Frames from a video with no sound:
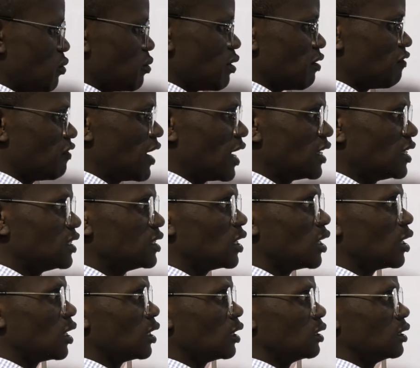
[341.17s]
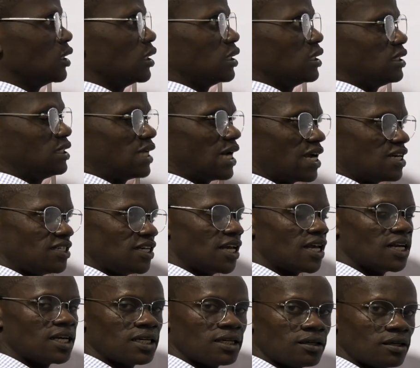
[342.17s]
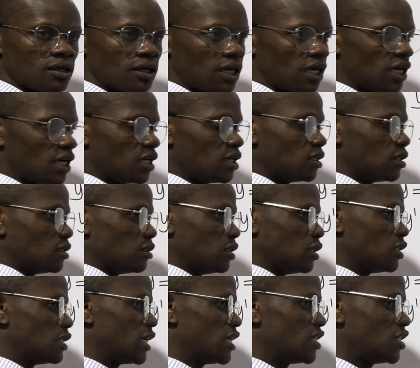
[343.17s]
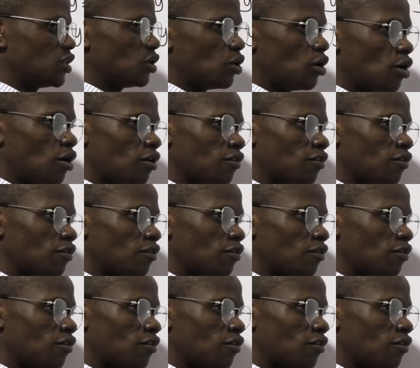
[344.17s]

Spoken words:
we were finding the tangent and the tangent